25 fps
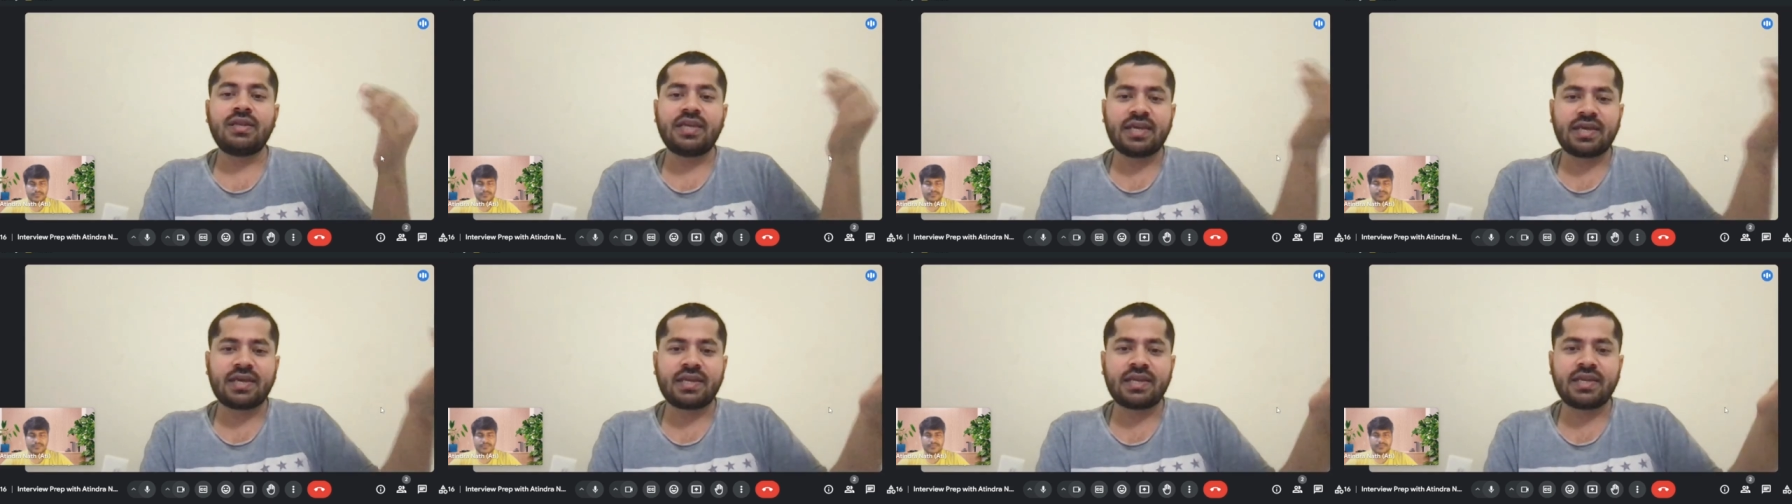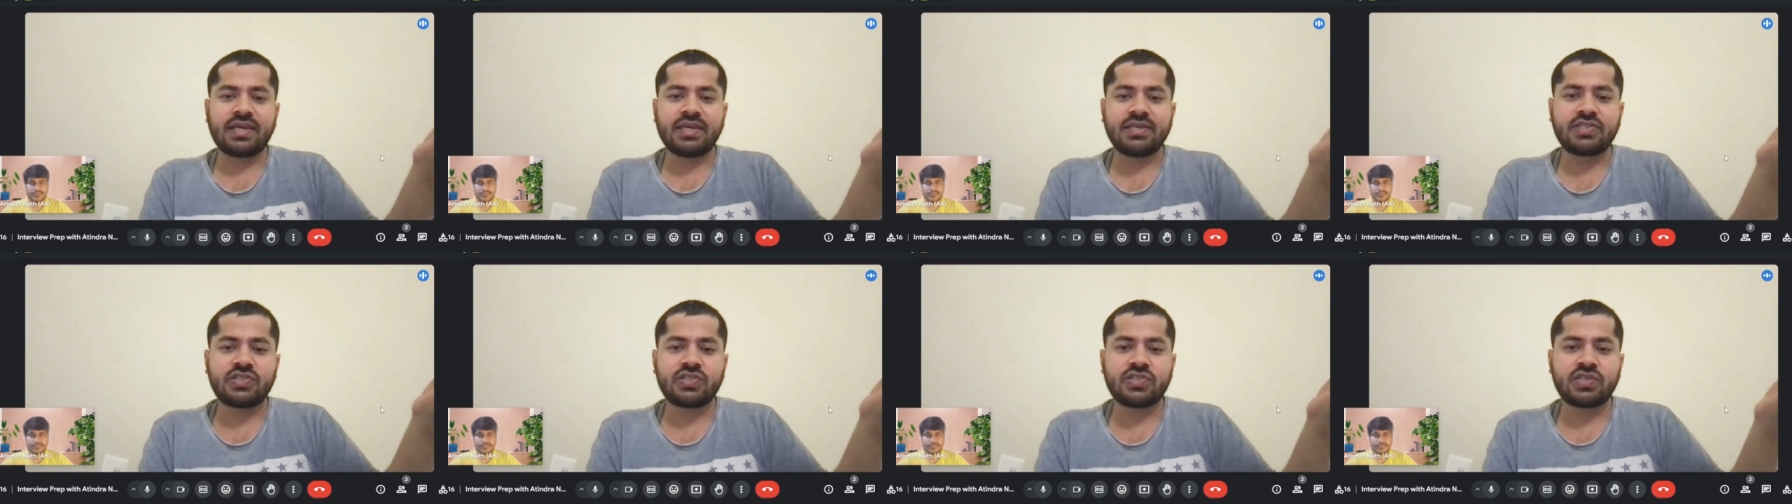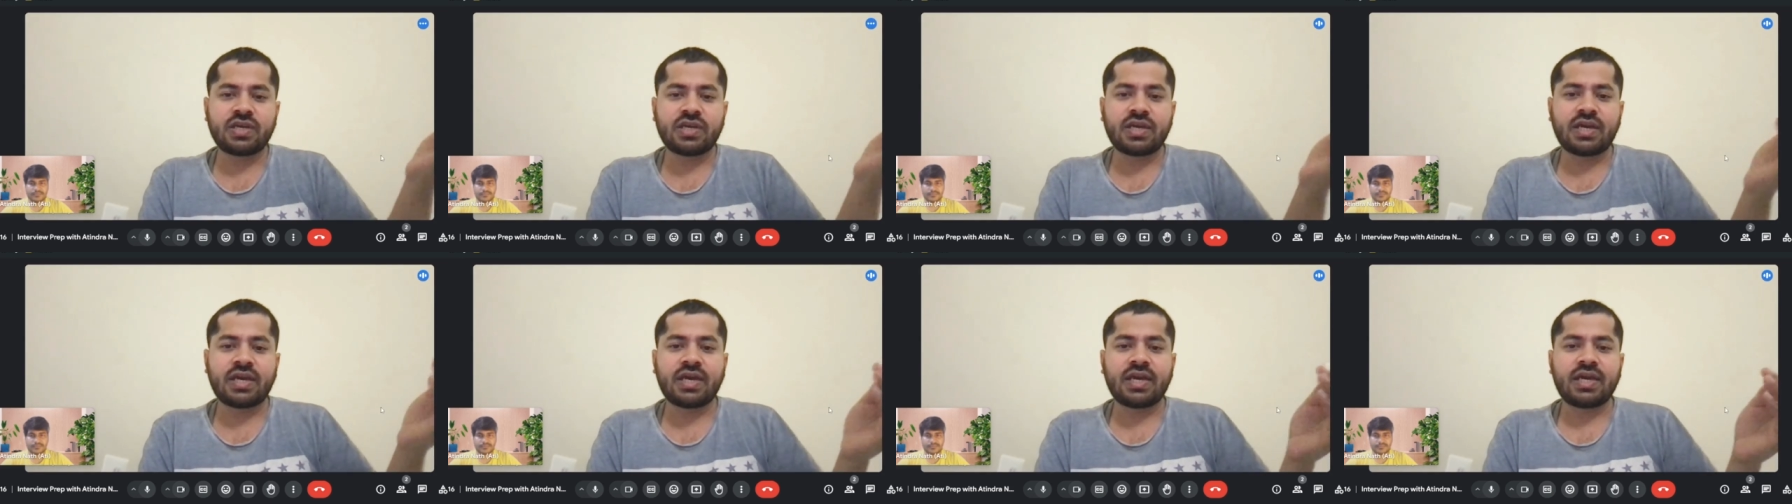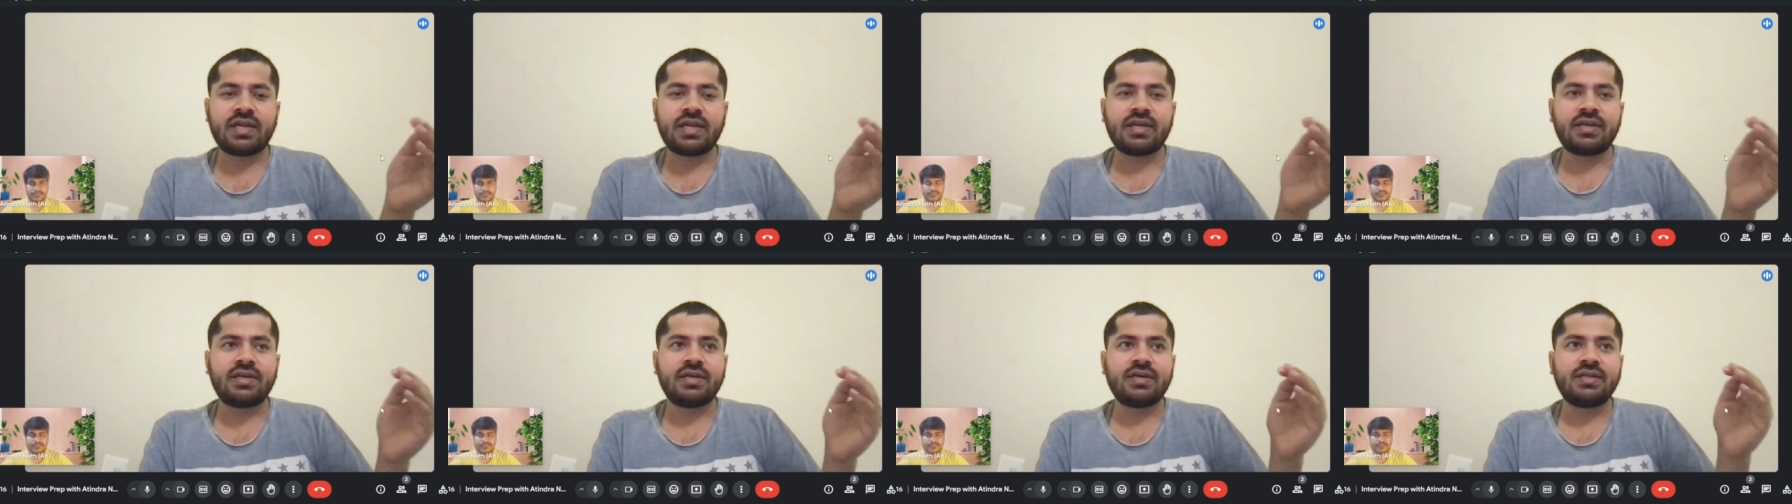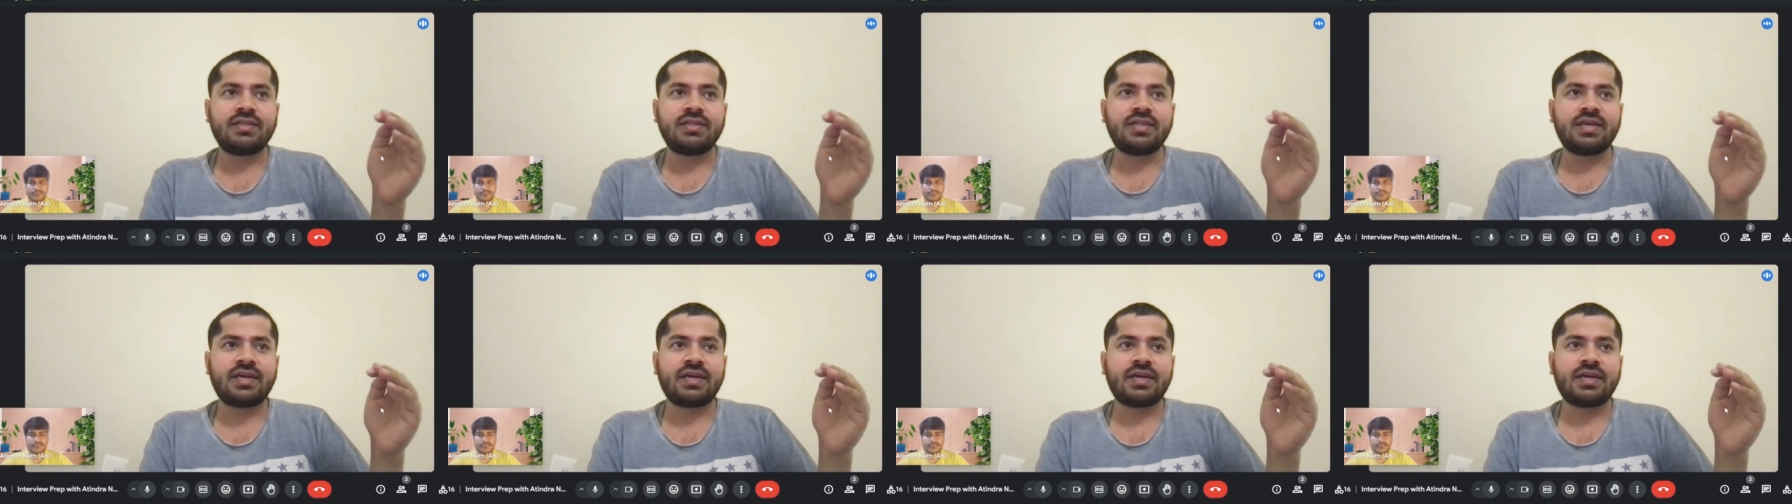linked list, and uh,
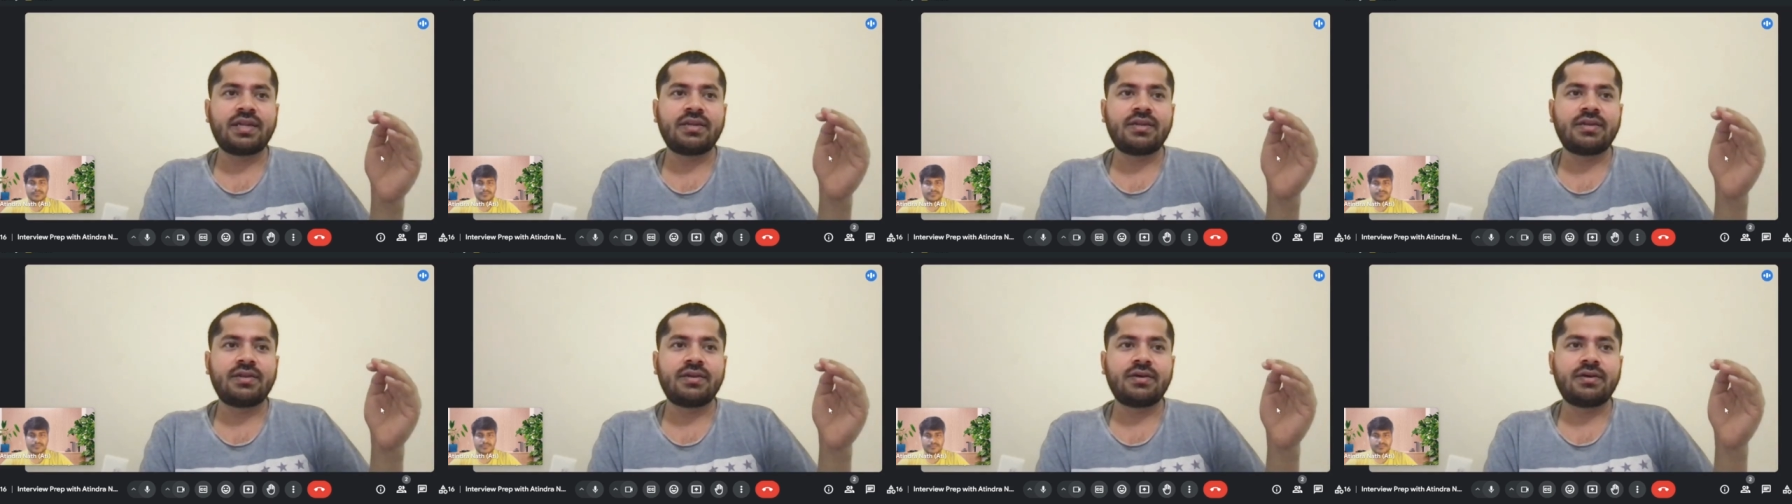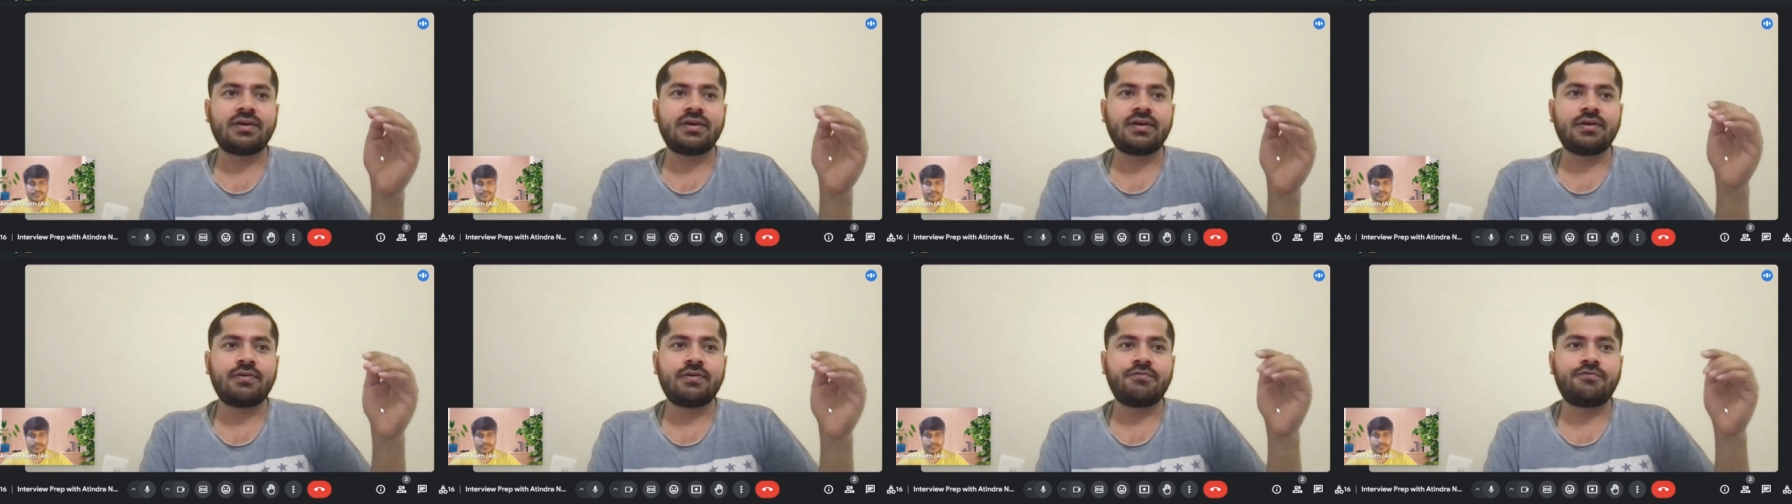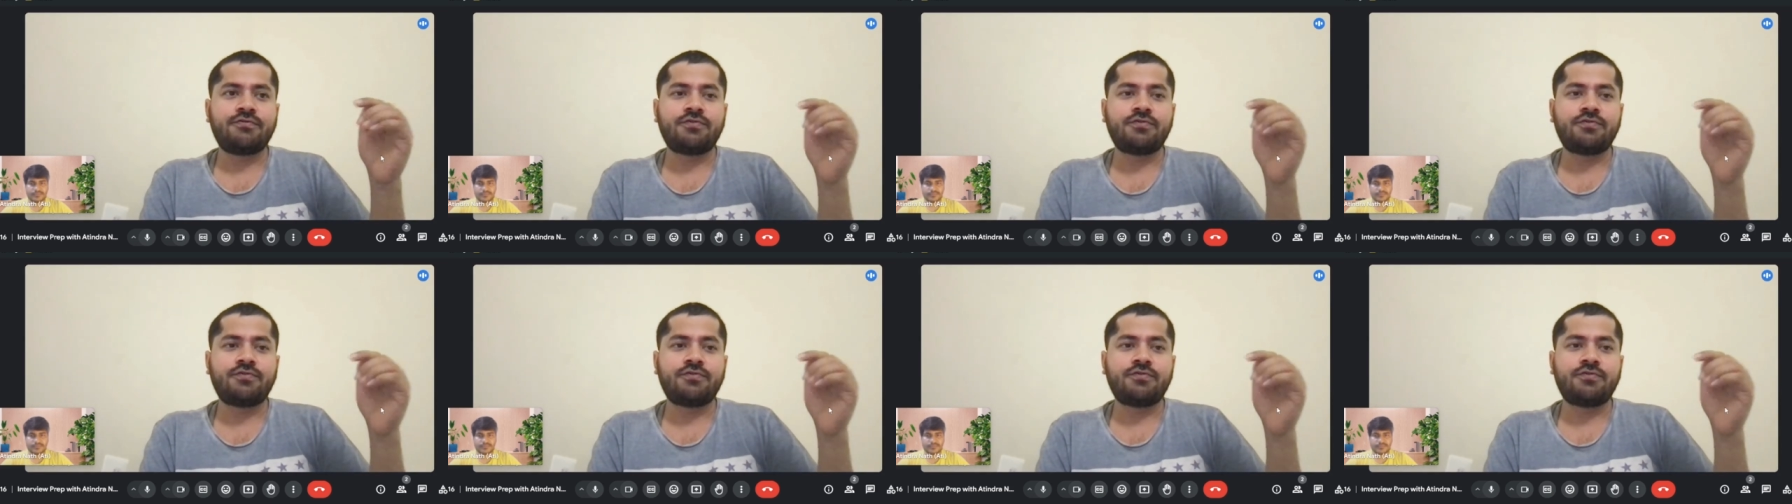then uh,